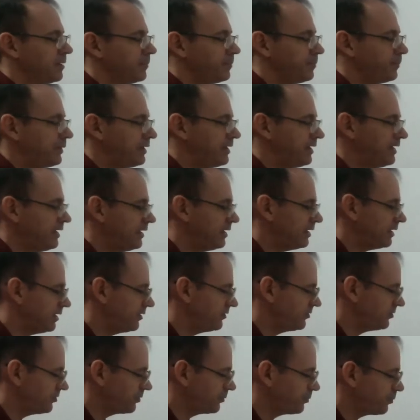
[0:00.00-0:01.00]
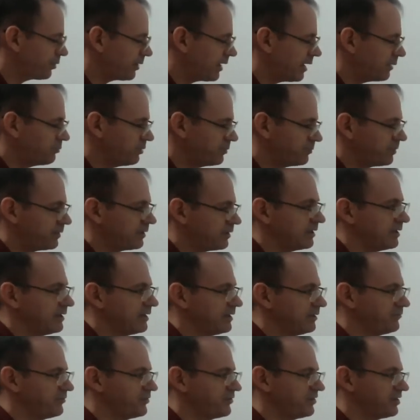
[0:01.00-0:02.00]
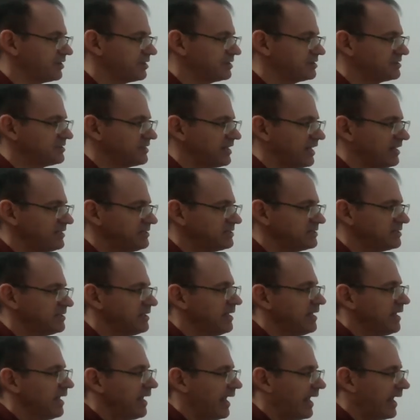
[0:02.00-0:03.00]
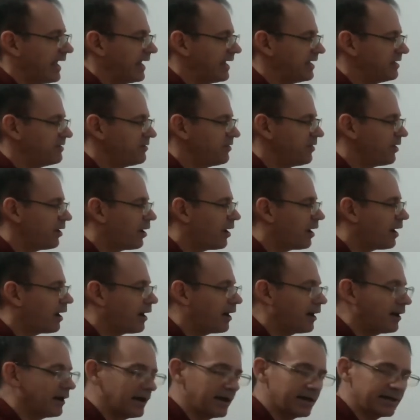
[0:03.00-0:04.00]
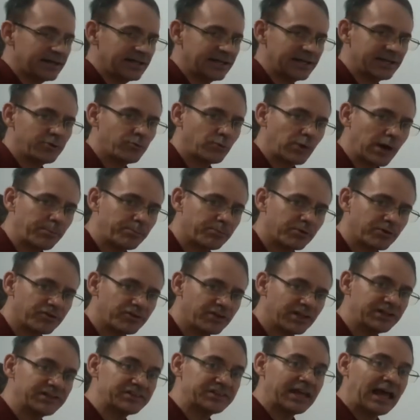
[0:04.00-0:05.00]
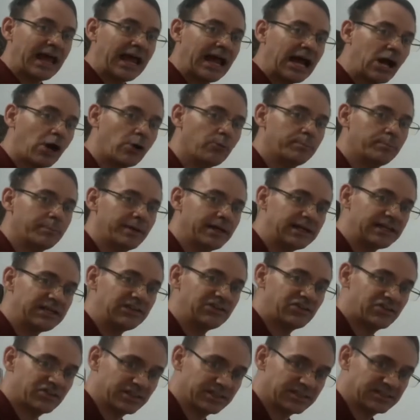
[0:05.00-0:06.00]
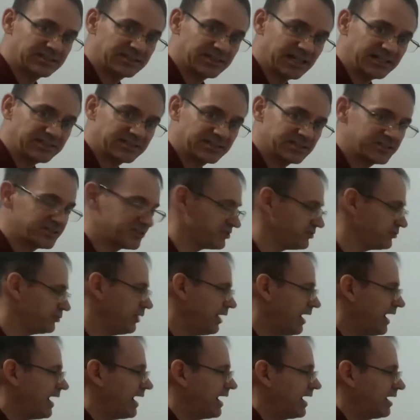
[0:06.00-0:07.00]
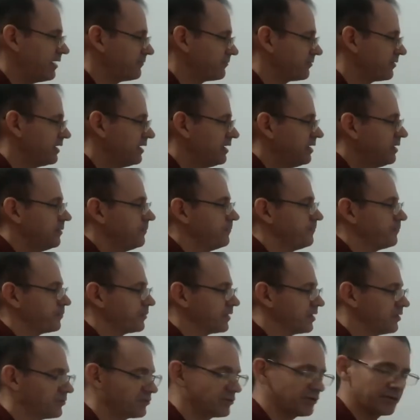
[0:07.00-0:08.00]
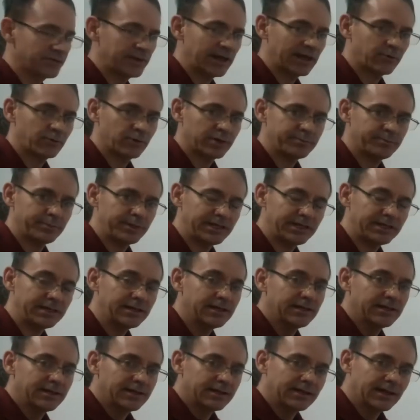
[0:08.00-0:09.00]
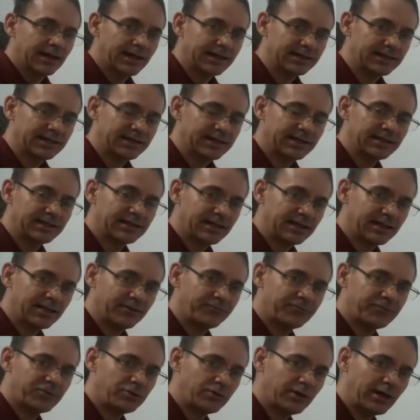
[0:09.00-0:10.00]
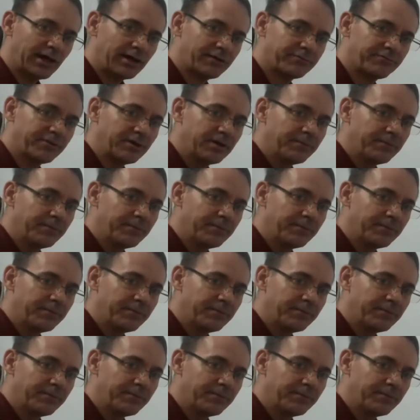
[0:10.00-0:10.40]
P is your probability of success, and the R again represents how many successes you have. So that would be, again, if you have